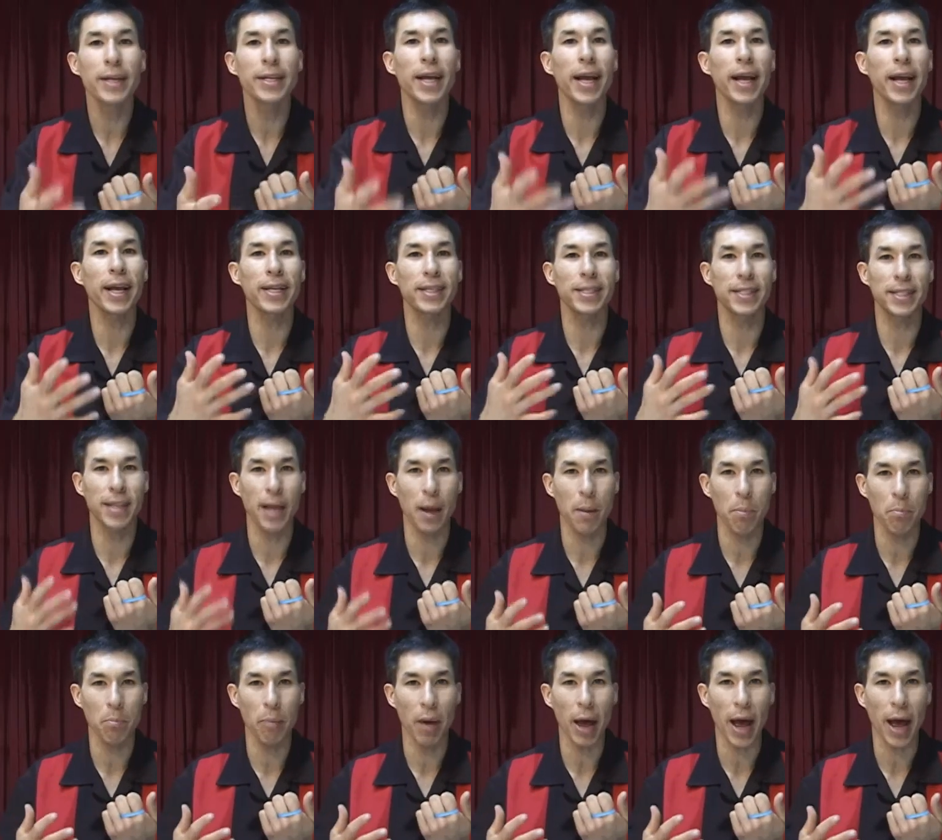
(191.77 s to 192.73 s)
take a
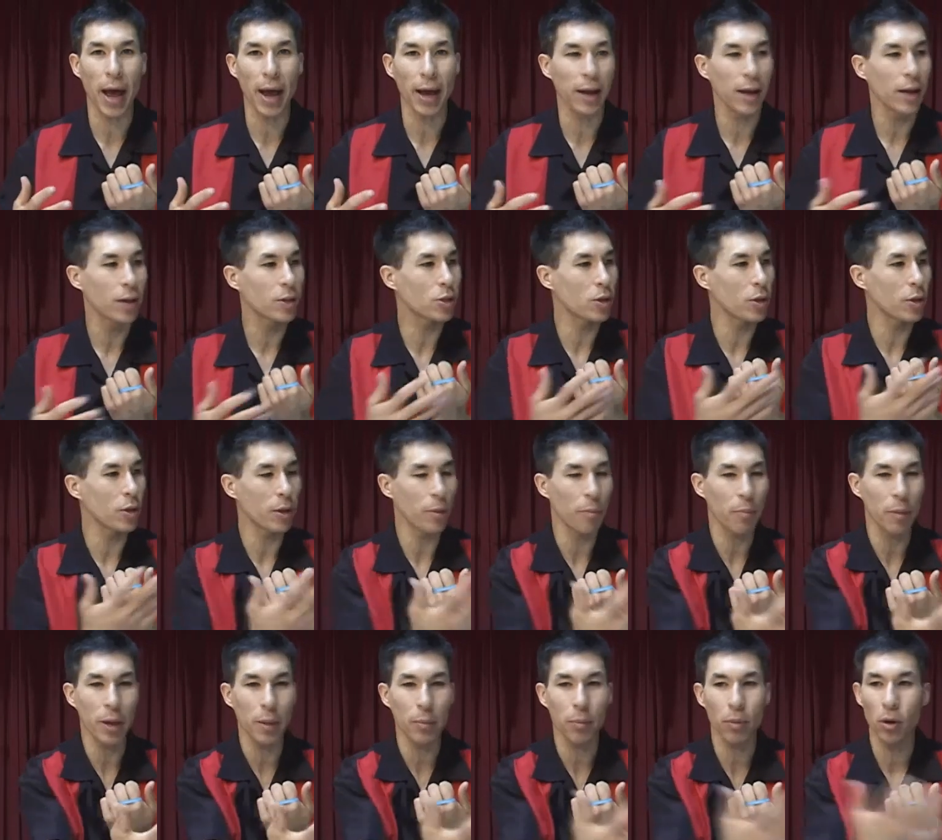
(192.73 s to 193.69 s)
step back so that the
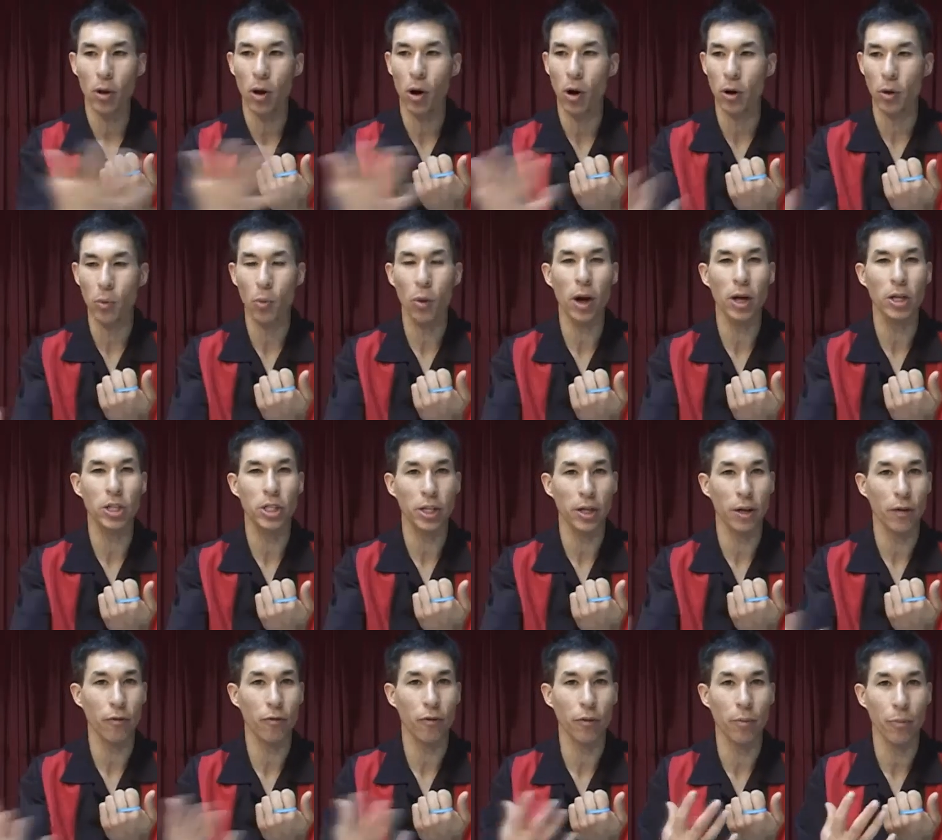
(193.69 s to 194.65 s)
people are watching
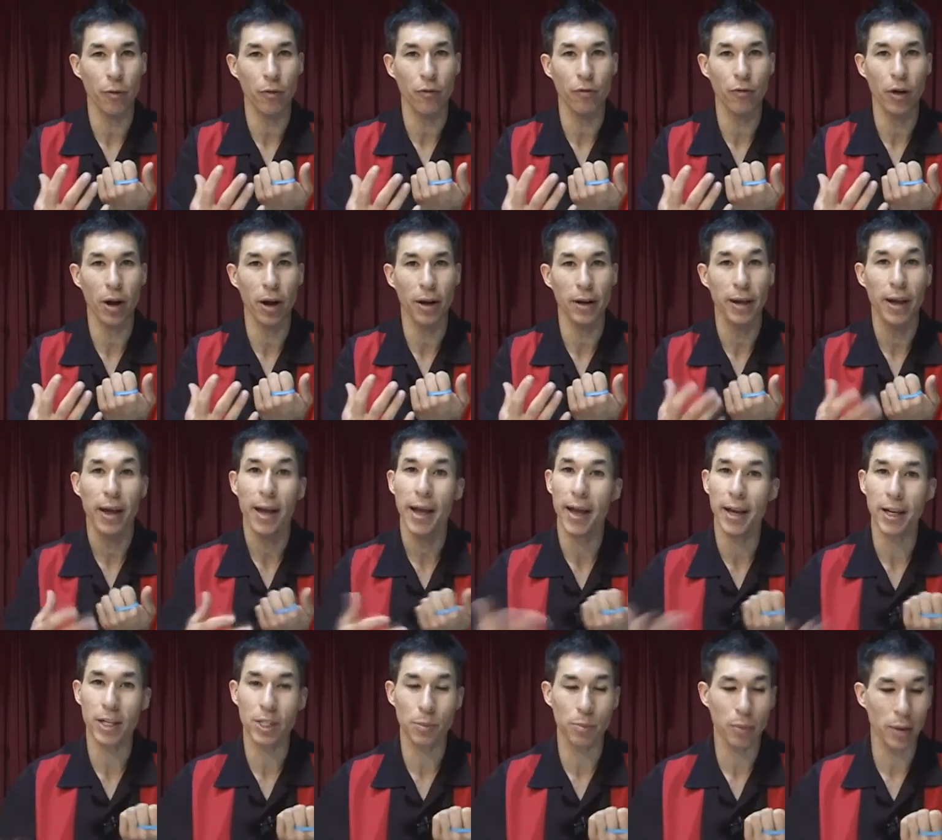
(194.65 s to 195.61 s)
it from the front.
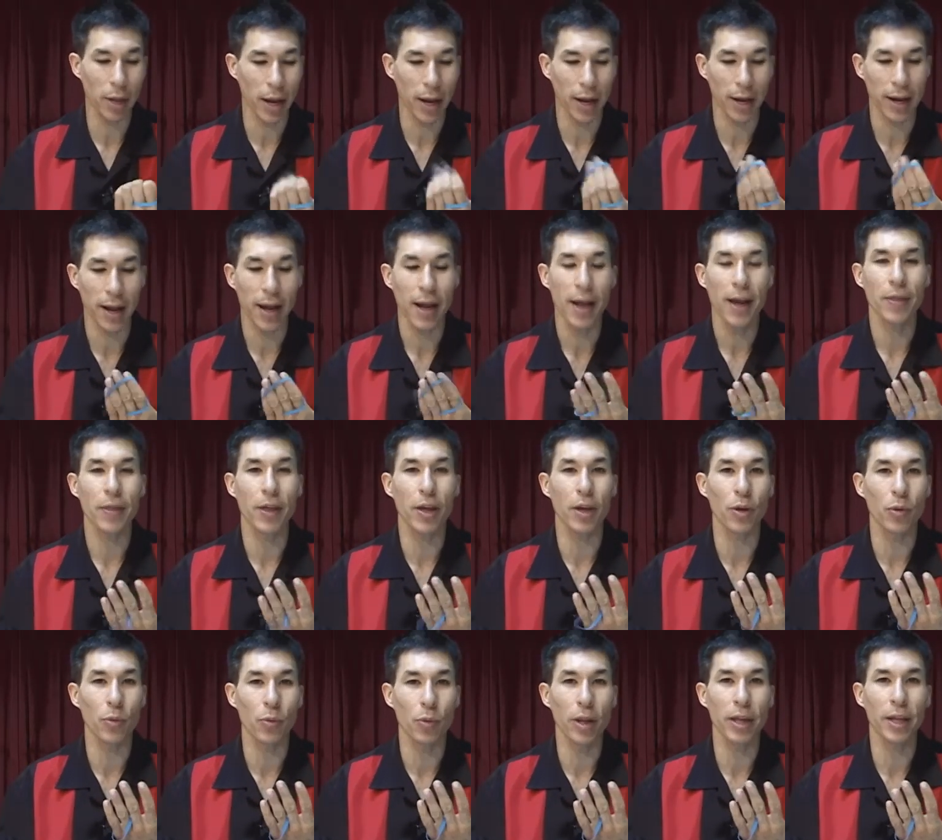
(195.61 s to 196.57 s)
Explain that
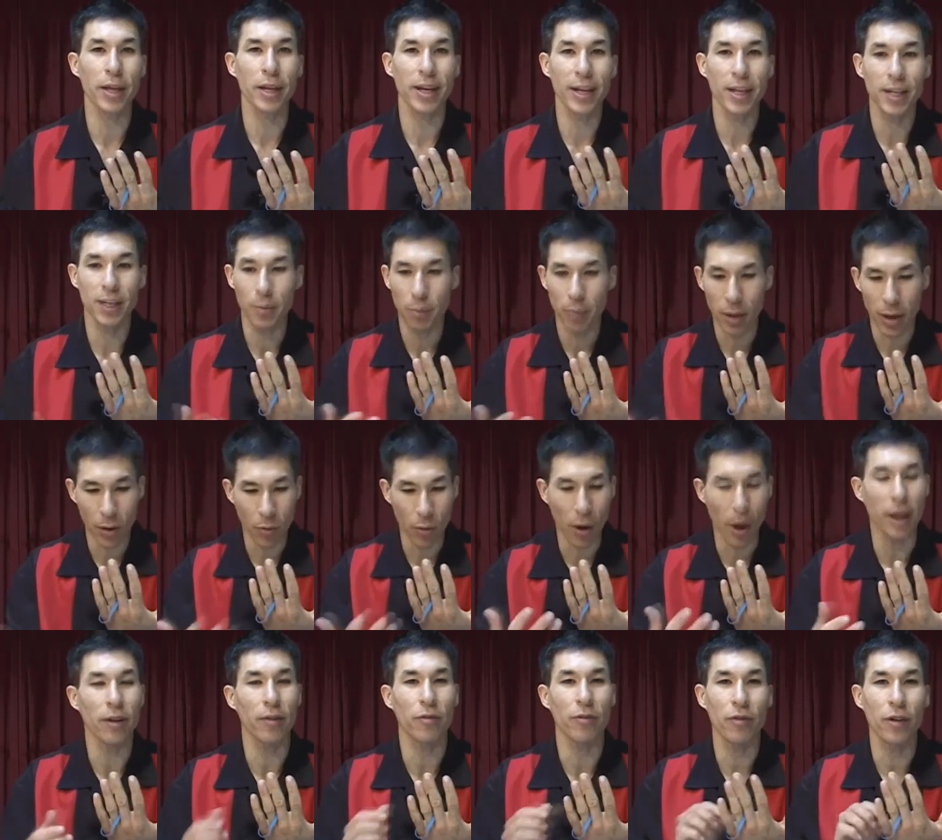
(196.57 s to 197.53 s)
you really need to be
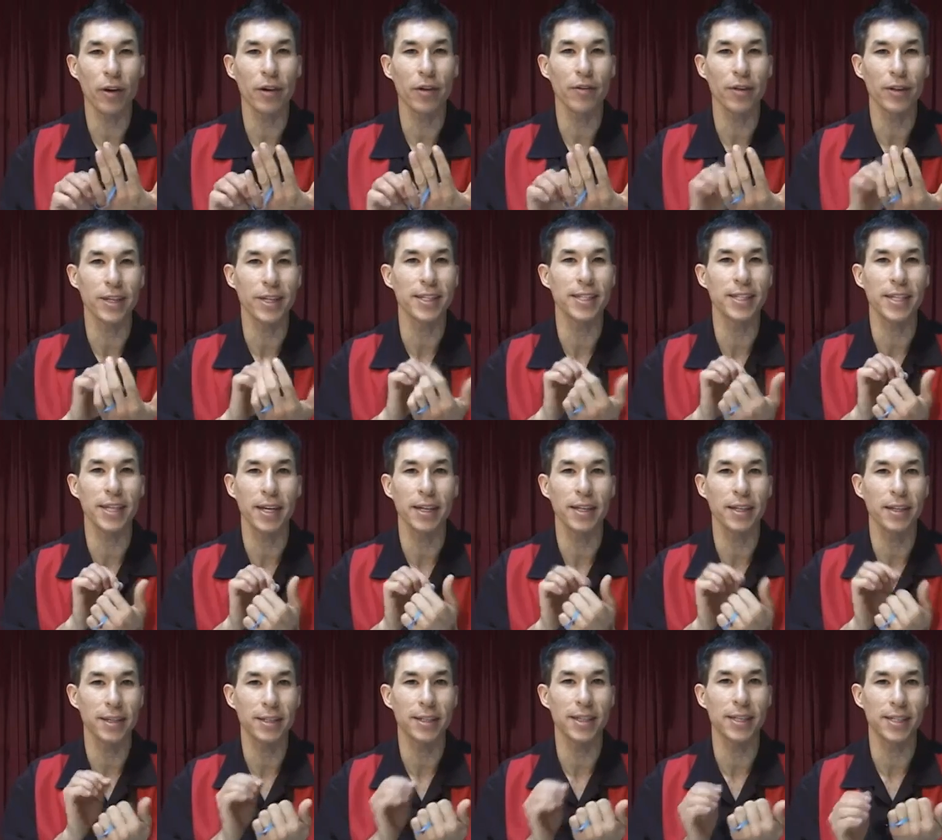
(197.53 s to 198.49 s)
right in front of it to
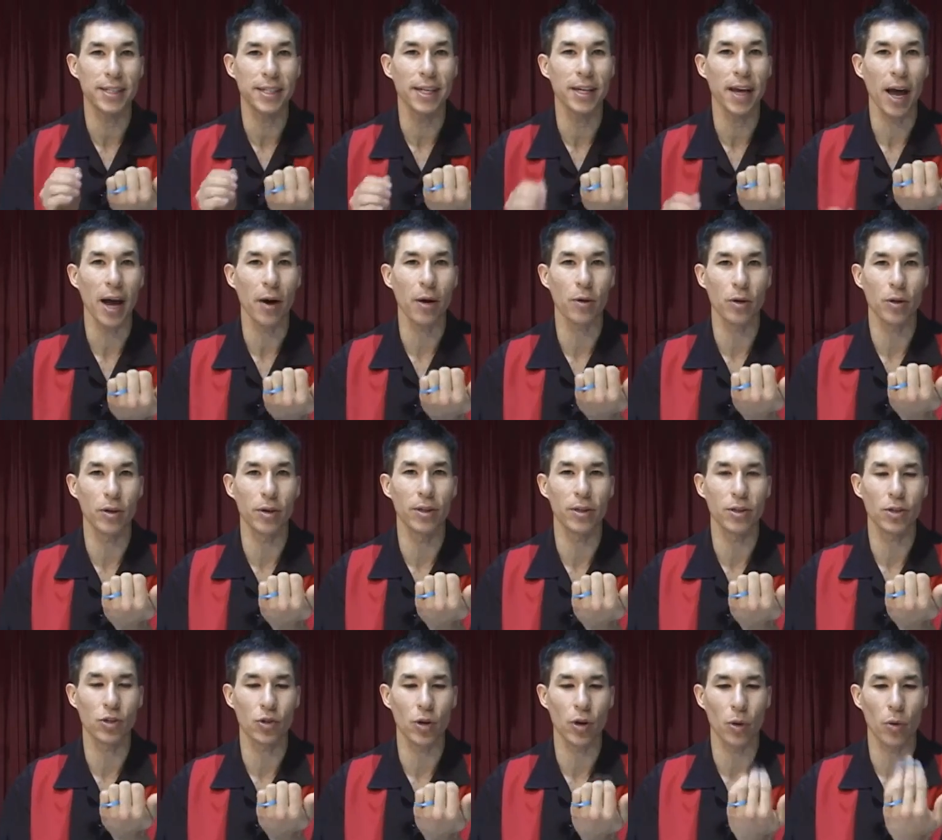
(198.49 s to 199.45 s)
see how good
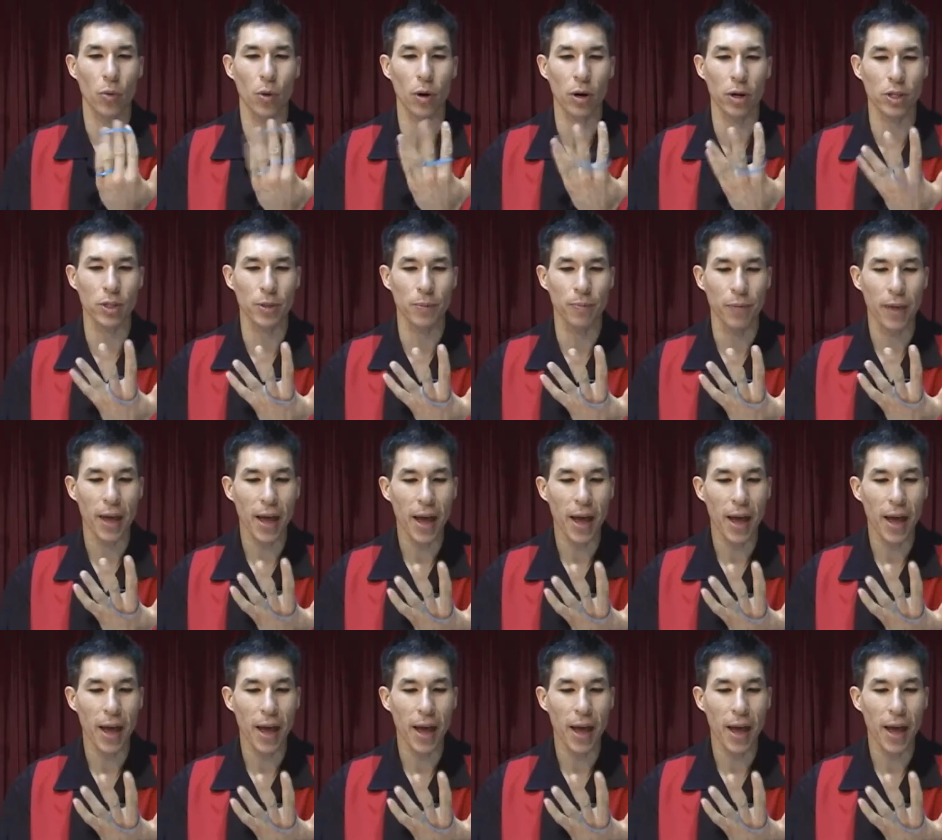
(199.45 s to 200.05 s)
this trick works.